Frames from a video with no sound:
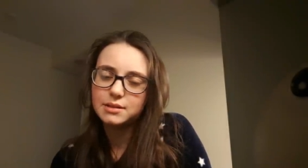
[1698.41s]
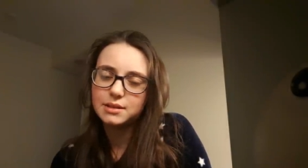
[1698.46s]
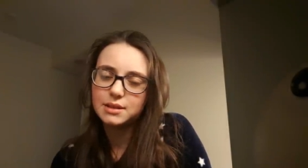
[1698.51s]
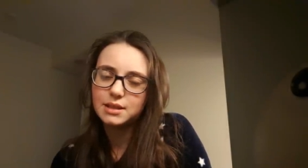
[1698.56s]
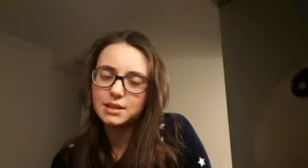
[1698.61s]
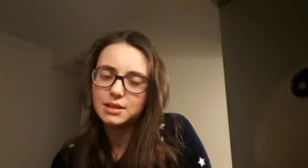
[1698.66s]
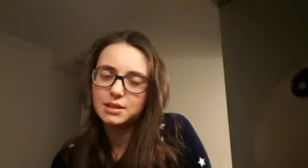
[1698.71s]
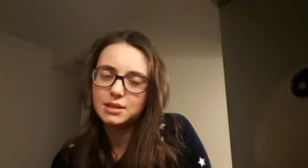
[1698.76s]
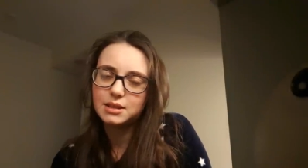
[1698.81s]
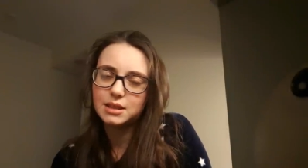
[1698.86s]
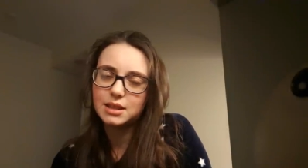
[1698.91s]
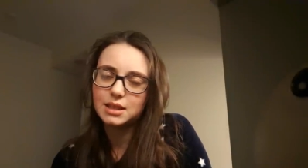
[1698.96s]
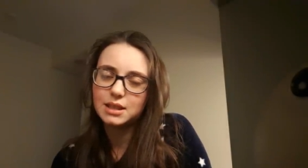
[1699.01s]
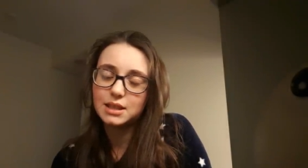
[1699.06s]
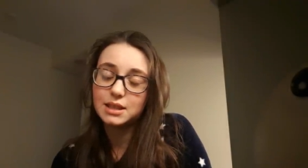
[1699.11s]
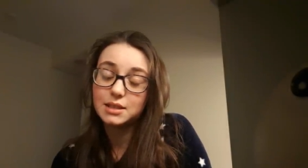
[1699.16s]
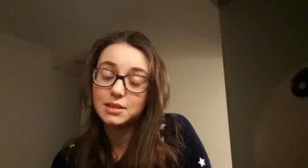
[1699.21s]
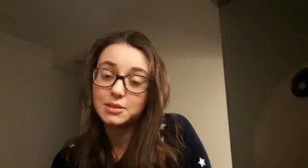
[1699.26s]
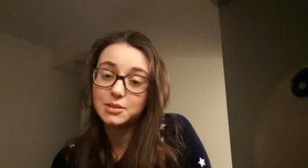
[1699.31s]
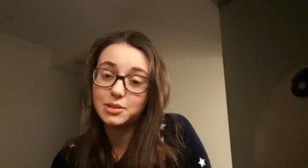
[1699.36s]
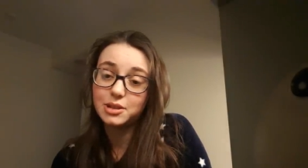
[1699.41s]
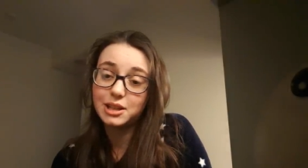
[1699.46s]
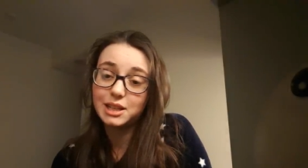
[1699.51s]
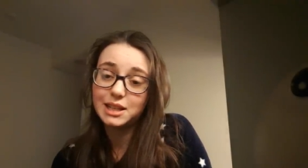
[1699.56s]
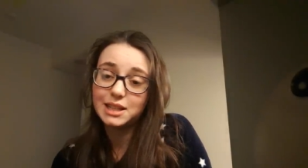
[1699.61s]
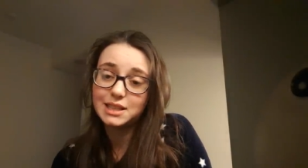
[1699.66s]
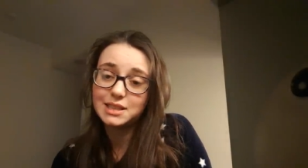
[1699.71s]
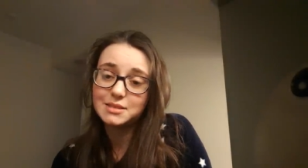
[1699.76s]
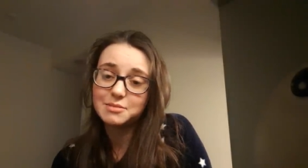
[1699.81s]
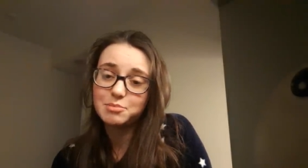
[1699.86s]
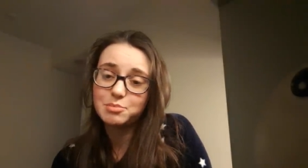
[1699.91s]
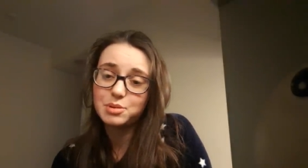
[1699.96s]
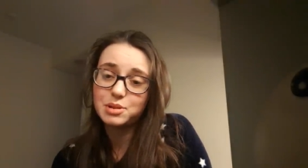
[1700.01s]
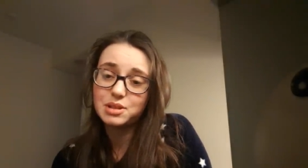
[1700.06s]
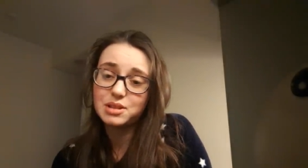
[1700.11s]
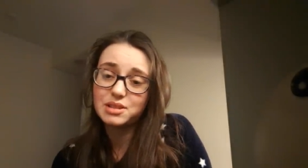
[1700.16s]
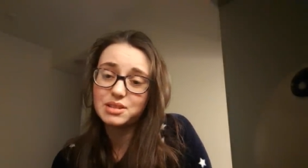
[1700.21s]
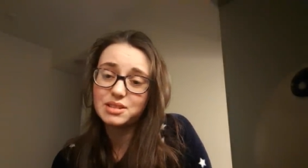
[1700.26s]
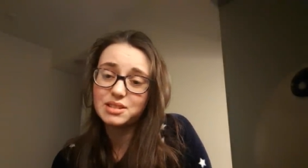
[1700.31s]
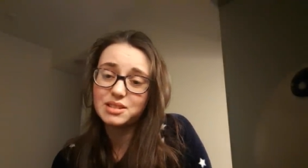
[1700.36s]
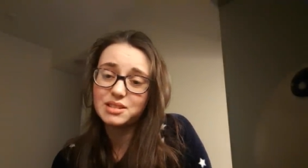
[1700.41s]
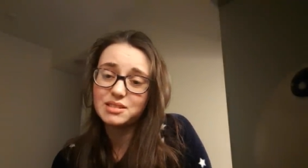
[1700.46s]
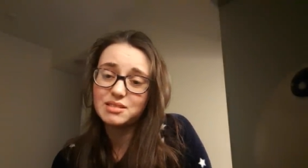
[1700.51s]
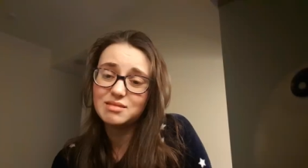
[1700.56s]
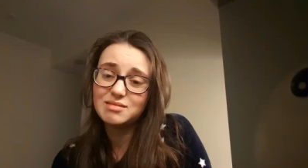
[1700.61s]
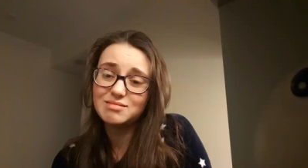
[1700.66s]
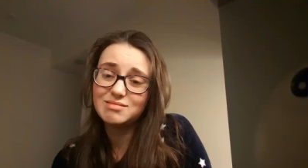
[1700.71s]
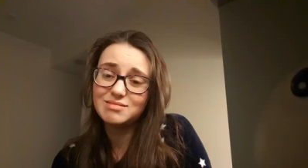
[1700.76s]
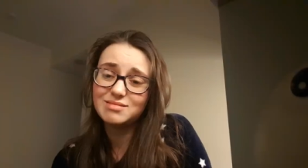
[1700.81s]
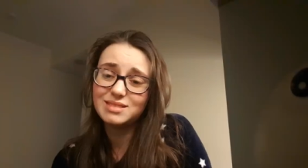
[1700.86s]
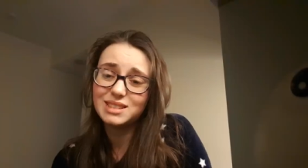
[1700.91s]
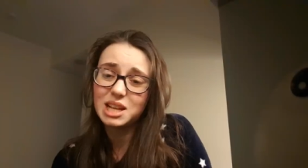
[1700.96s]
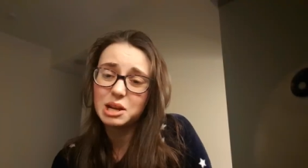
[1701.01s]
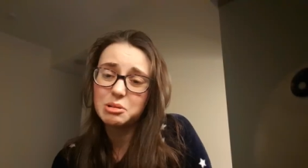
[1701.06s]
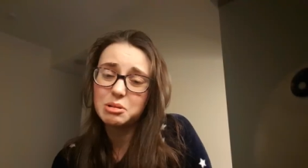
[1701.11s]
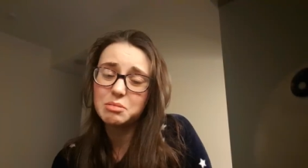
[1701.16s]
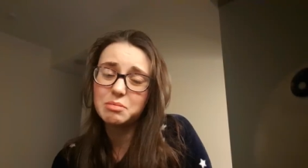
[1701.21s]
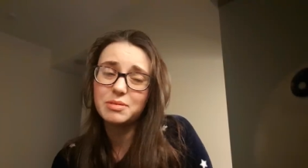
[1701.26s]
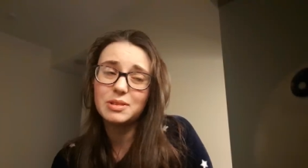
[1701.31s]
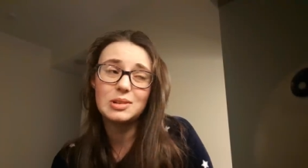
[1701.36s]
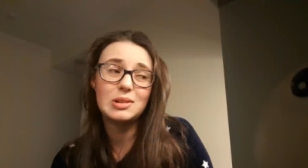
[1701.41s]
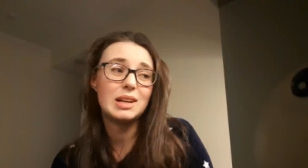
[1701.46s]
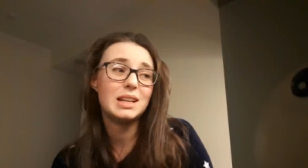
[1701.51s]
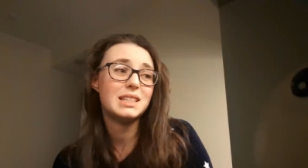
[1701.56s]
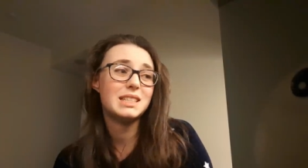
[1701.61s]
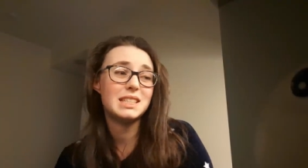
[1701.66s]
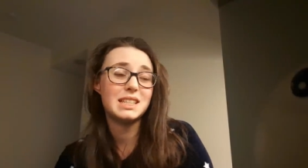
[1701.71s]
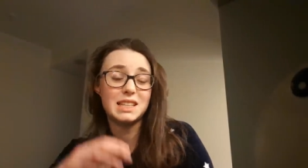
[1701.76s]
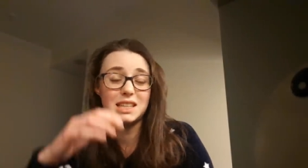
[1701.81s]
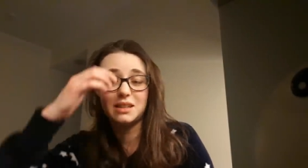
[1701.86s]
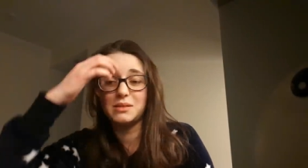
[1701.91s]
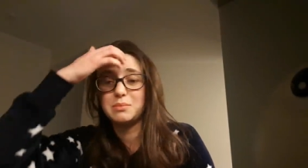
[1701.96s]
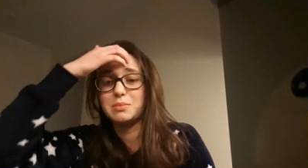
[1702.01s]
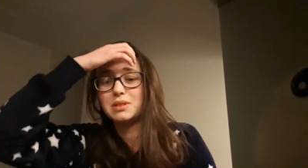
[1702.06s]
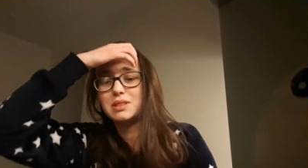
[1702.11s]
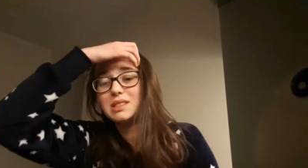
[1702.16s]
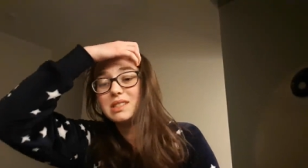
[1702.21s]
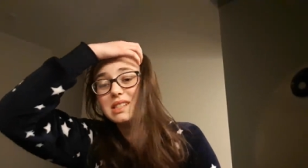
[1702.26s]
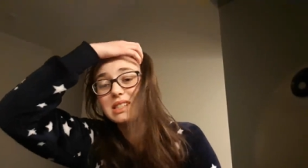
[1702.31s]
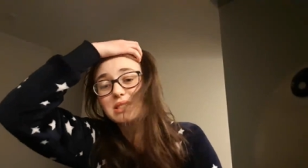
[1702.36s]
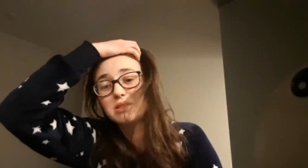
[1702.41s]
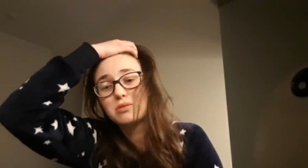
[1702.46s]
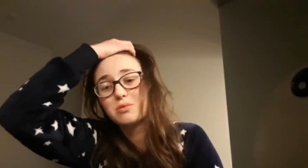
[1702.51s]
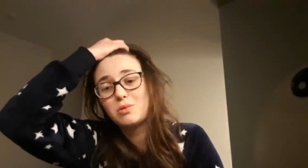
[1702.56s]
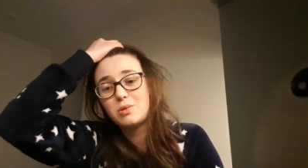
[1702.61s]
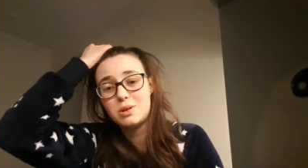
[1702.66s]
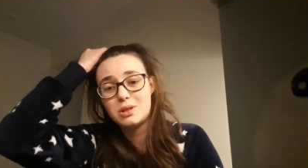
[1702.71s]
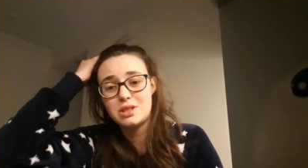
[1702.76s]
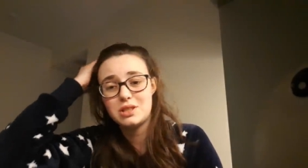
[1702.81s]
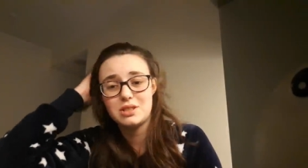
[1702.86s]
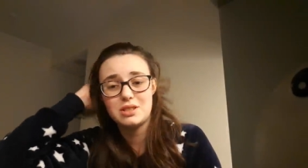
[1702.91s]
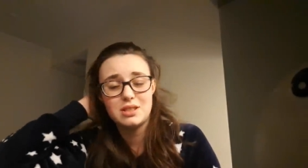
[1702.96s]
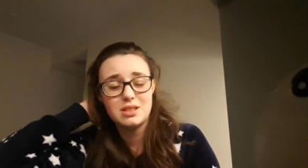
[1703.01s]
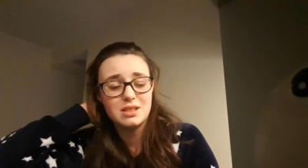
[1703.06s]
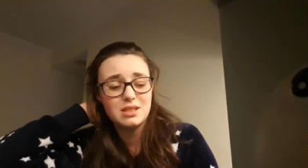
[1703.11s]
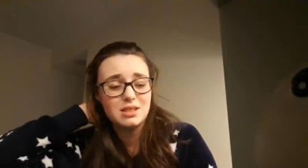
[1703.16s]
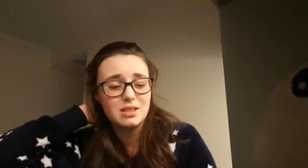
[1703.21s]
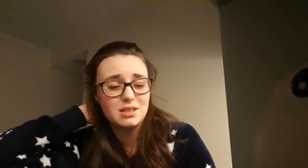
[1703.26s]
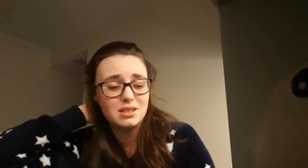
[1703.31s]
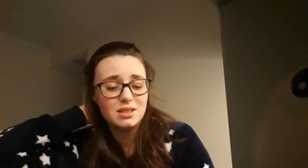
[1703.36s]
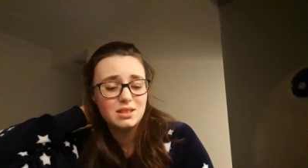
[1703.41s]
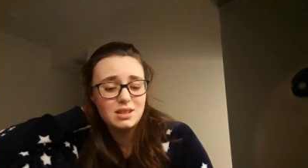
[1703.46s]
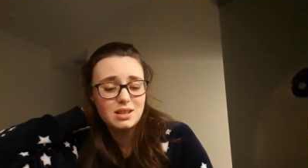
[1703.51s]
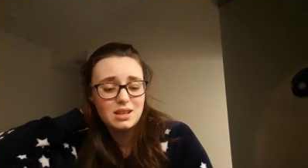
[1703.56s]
and I agreed but now I'm regretting it because it's quarter to